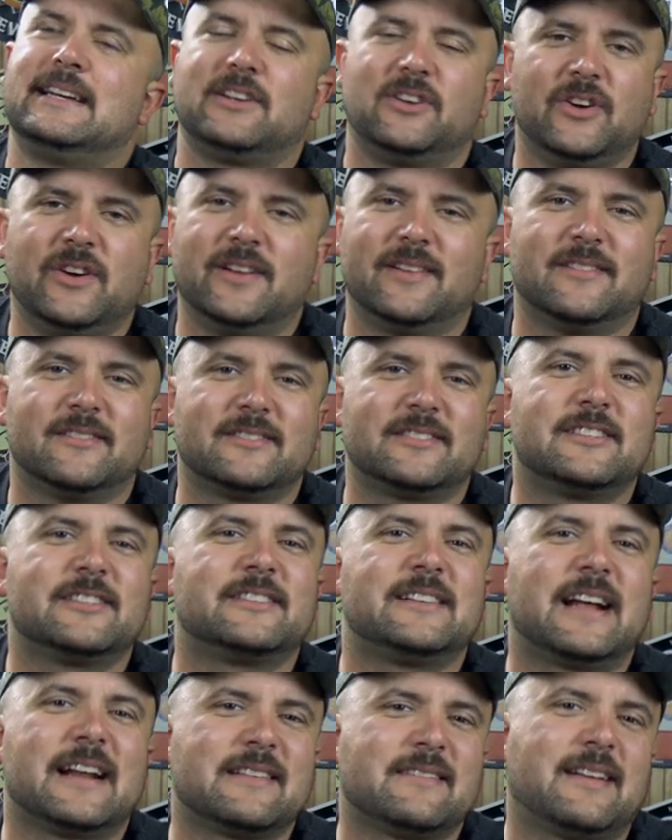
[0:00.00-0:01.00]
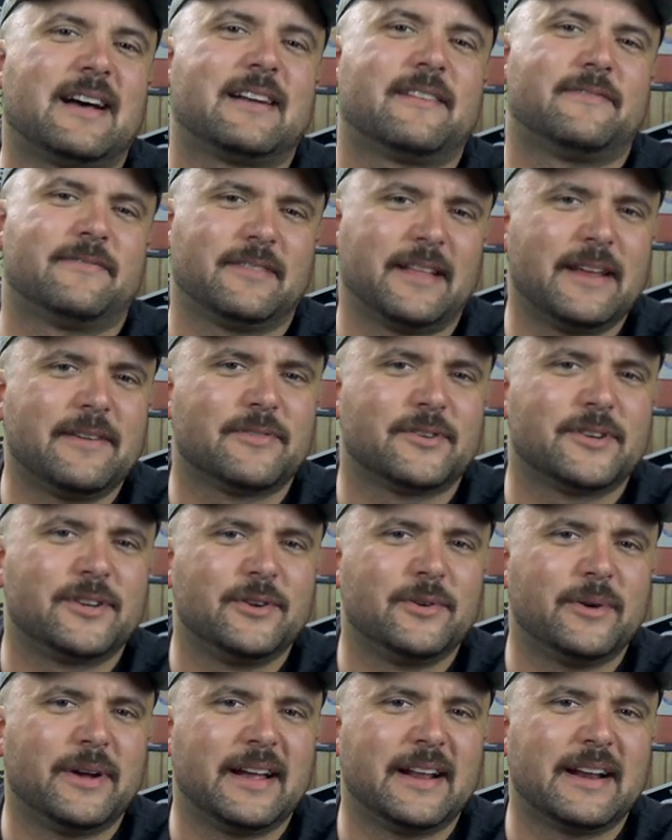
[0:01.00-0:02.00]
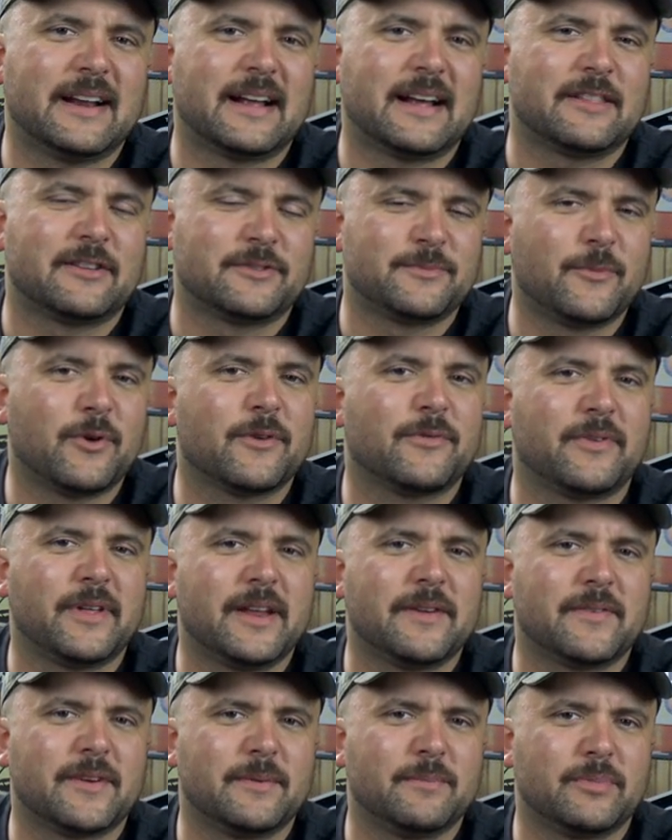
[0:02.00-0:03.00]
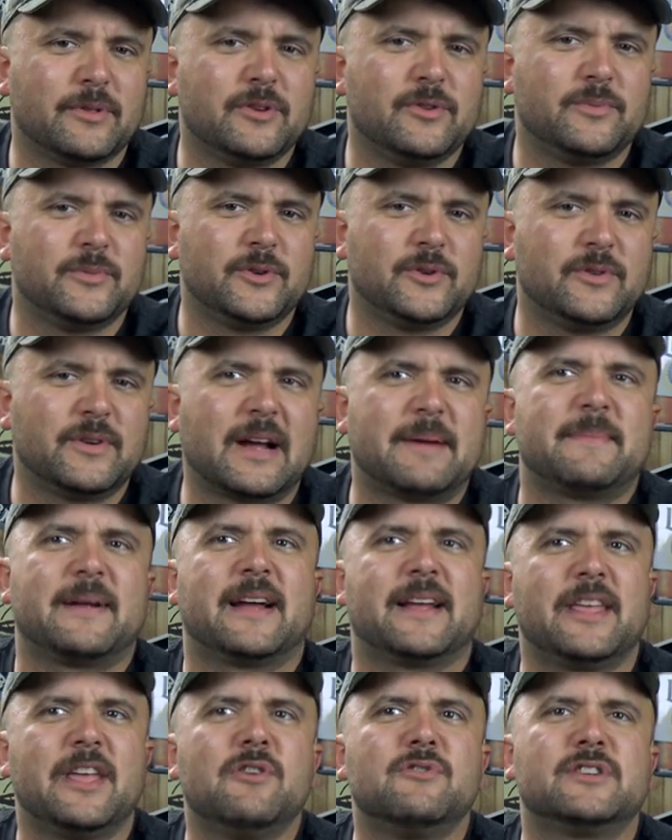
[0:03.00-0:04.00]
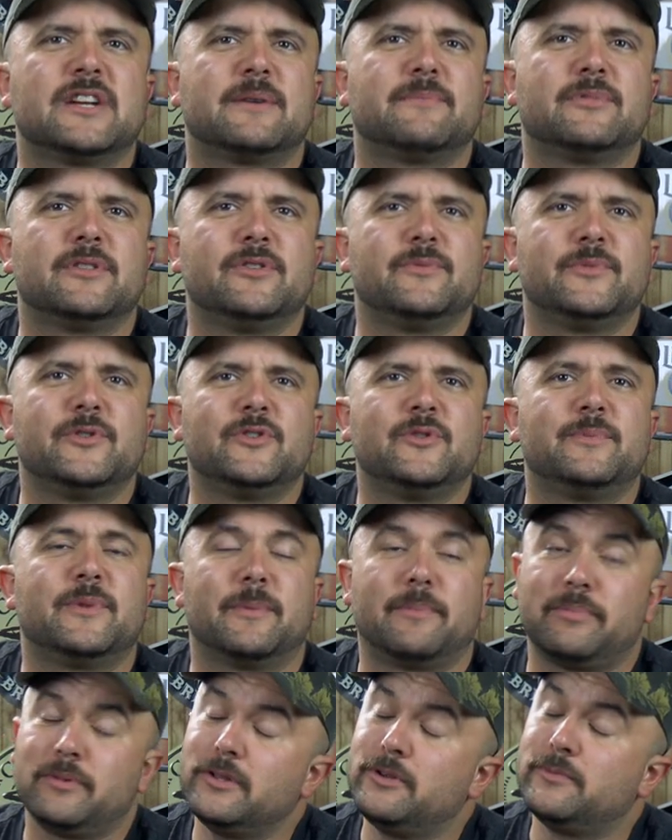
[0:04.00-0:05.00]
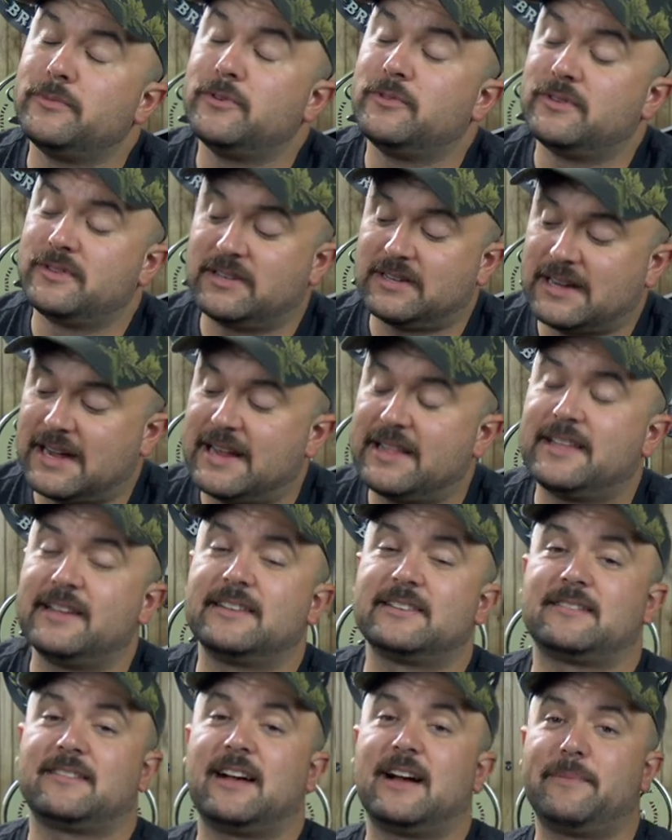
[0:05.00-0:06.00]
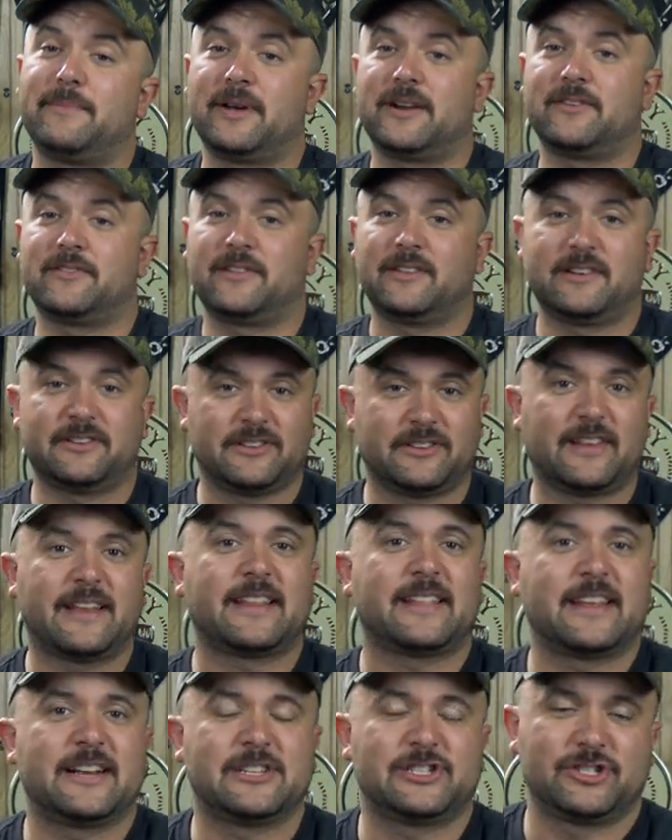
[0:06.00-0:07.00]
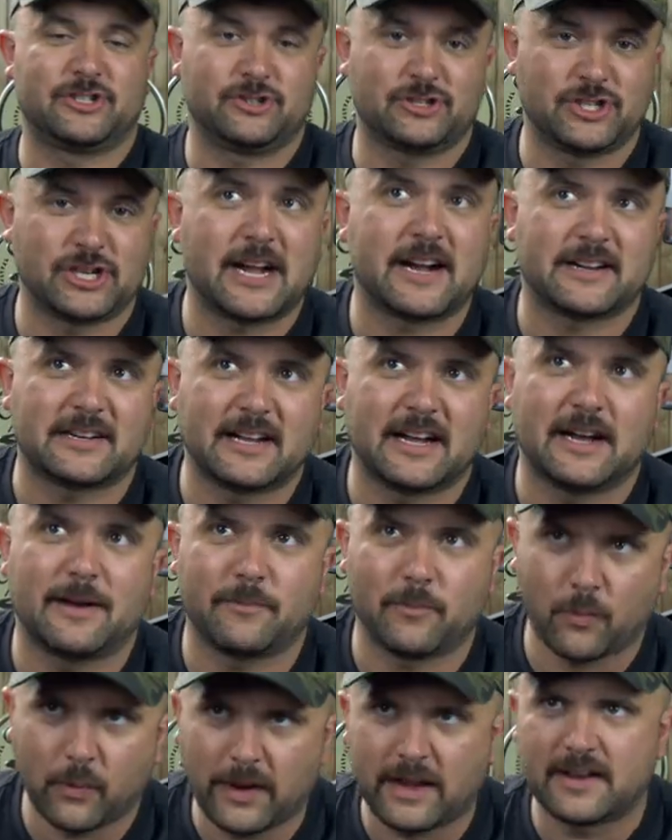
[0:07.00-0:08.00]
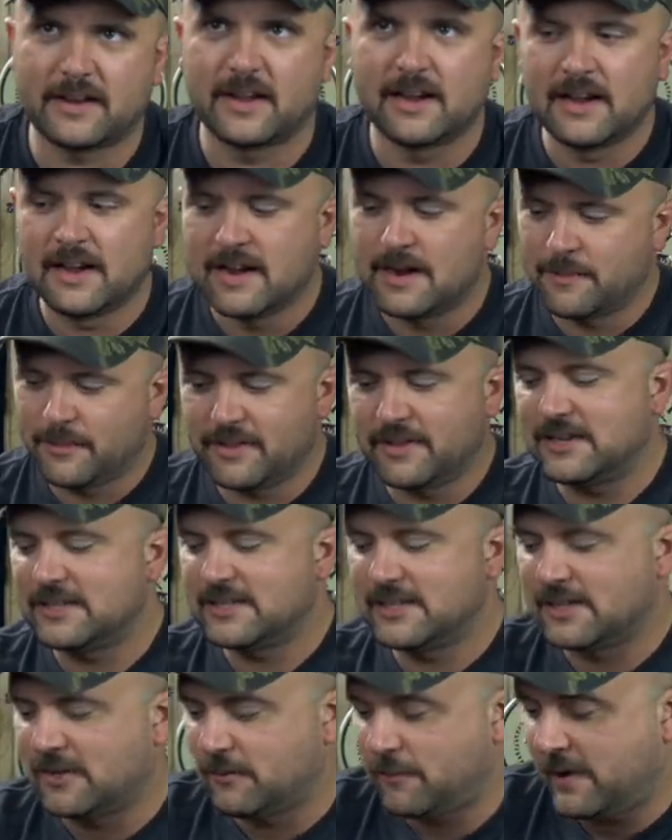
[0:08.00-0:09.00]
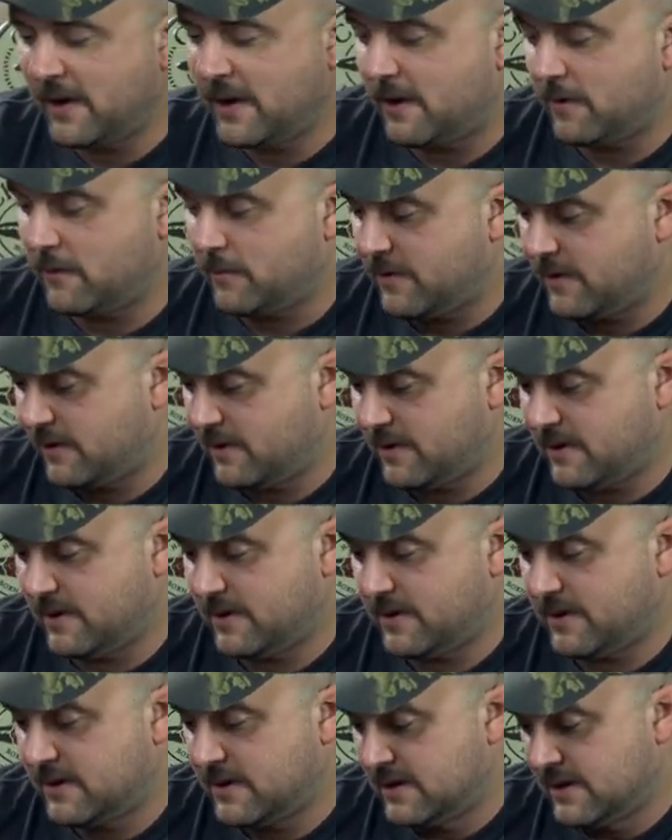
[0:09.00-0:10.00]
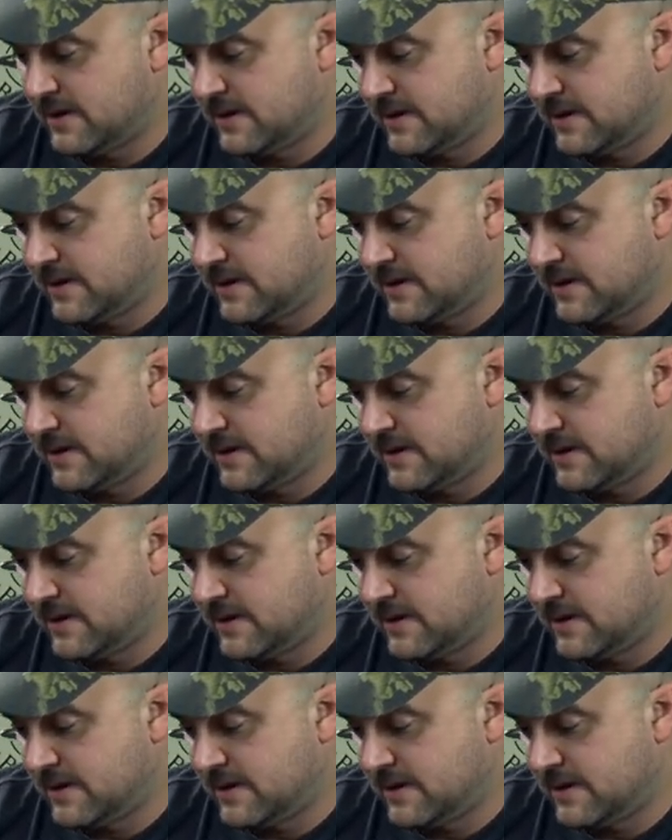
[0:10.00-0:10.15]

good. There's just not a lot of flavor to it. There's more flavor in Blue Moon. I'm not huge on Blue Moon, but Blue Moon I think is a lot better than like that Shock Top wheat. But this is the wheat with uh,